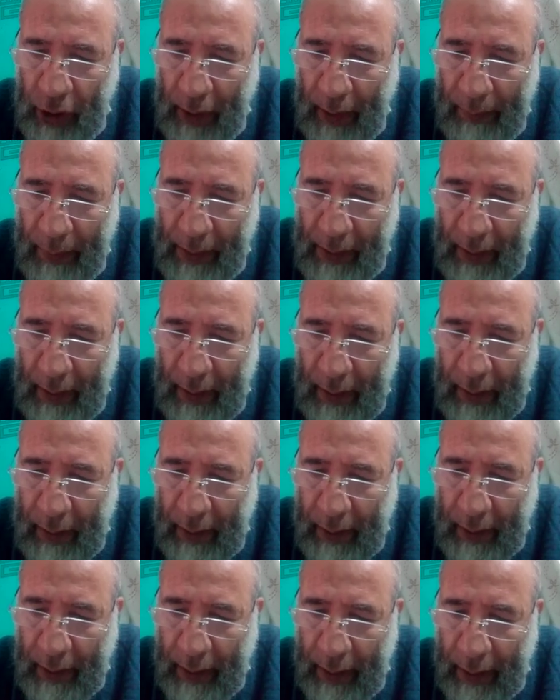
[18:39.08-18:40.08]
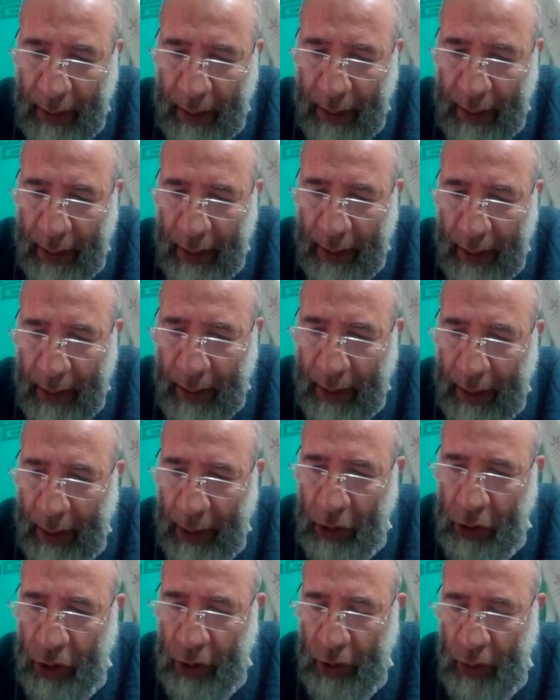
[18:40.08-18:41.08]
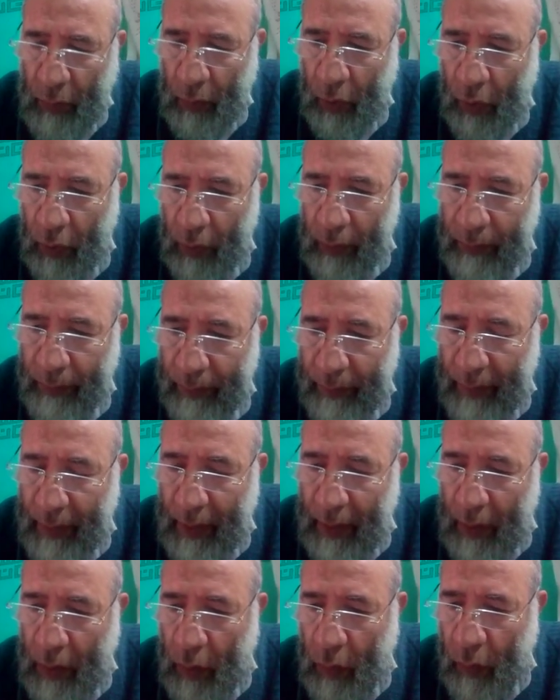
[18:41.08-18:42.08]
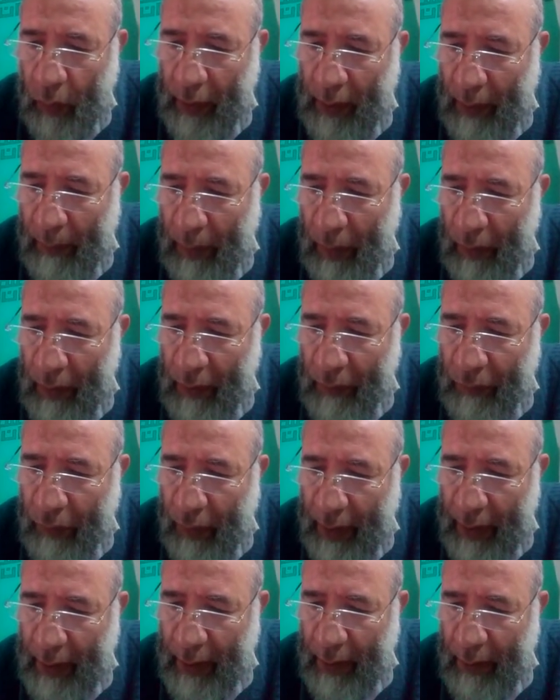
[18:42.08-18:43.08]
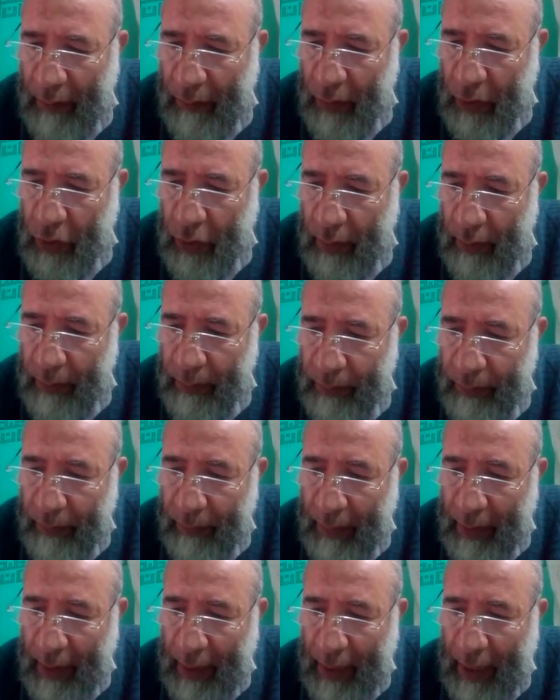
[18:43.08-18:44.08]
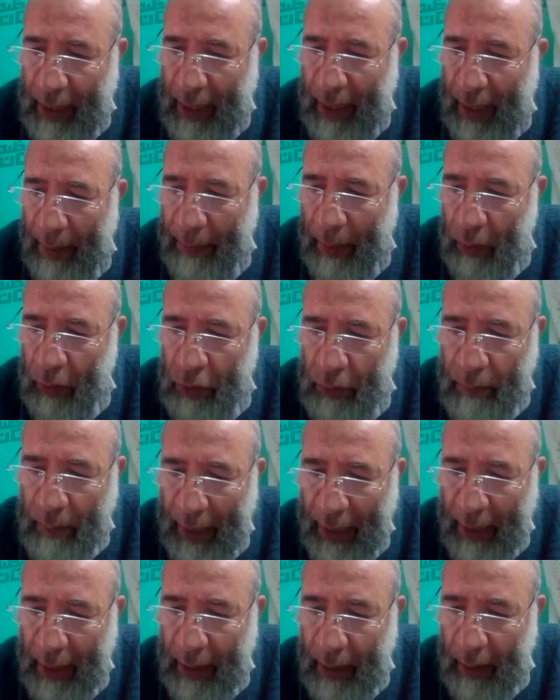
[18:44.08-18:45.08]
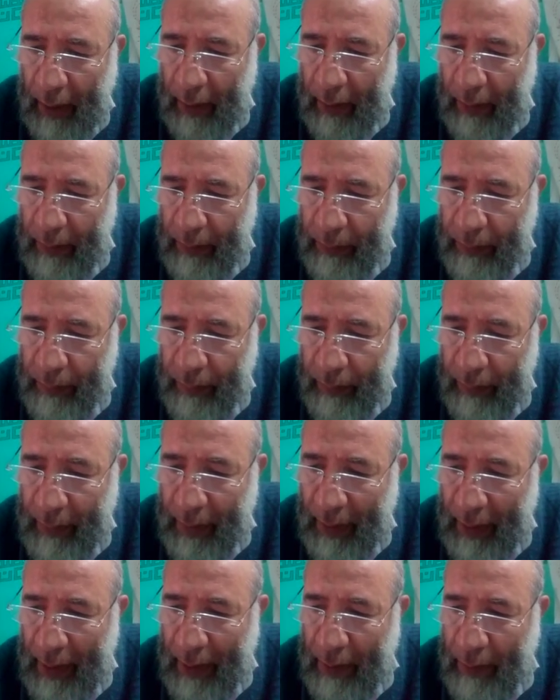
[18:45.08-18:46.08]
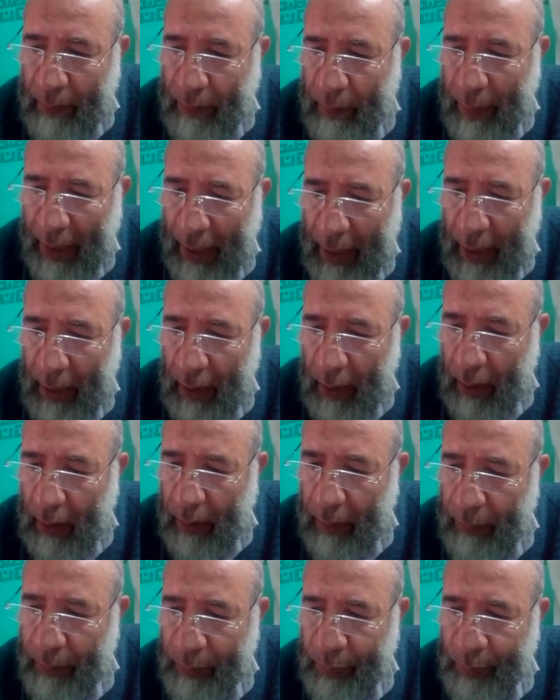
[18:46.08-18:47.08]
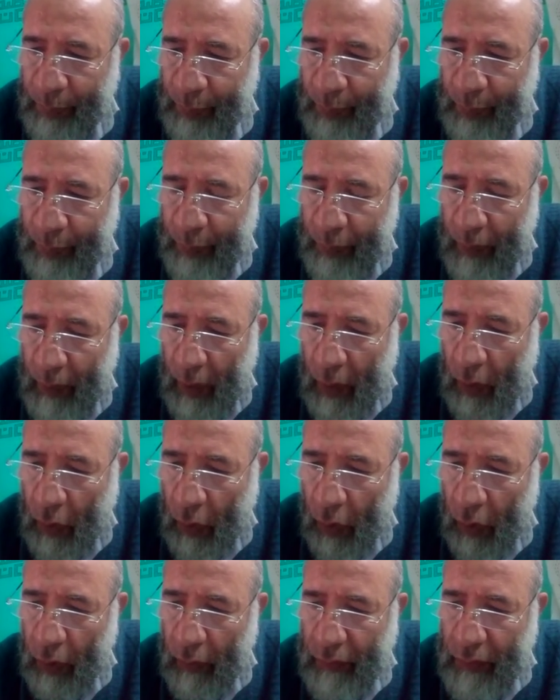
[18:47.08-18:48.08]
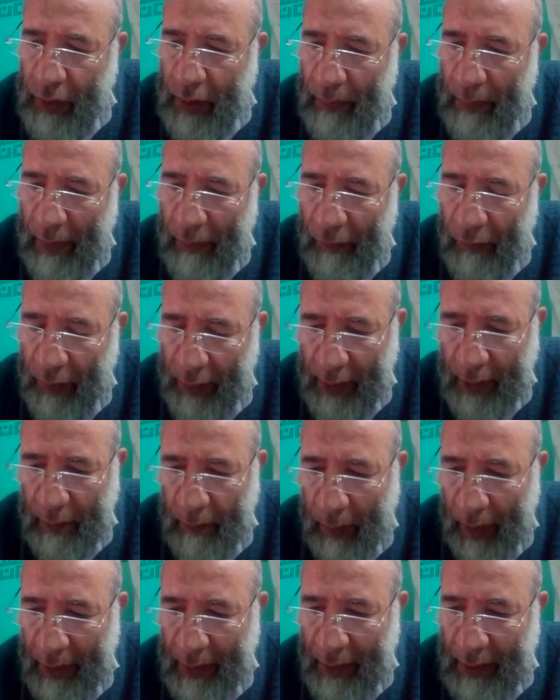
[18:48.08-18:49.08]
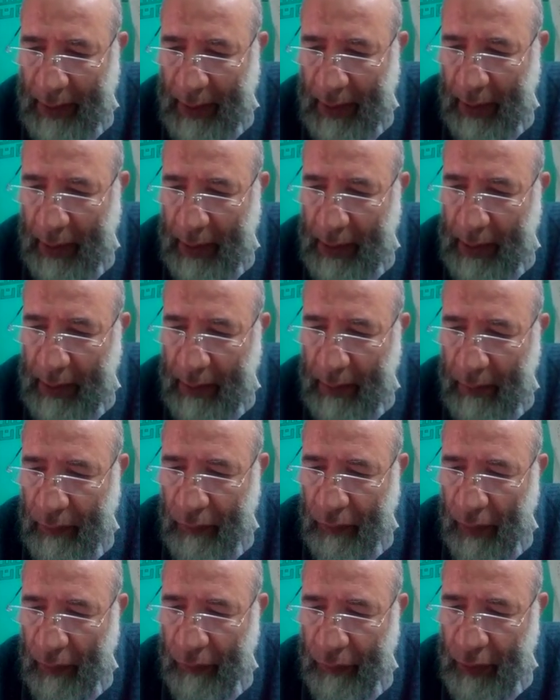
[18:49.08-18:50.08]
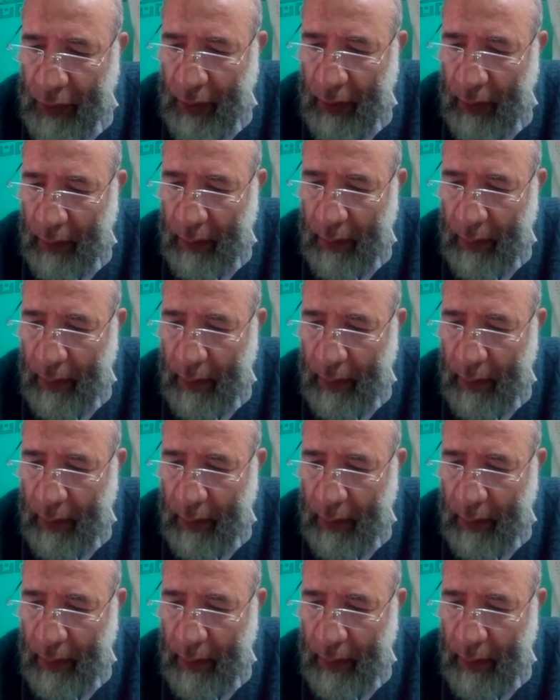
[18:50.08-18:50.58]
capital H small? What about the final revision about male? Male, all of them infected by disease, 50